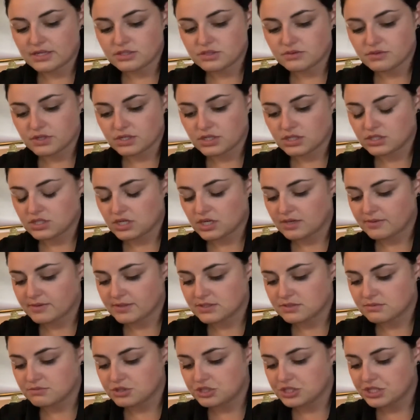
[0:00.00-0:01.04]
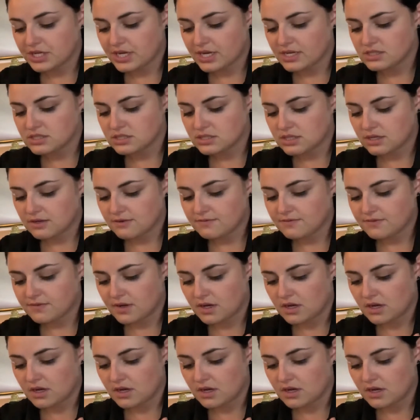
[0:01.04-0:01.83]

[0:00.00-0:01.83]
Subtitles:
so we're going to talk about some GI stuff.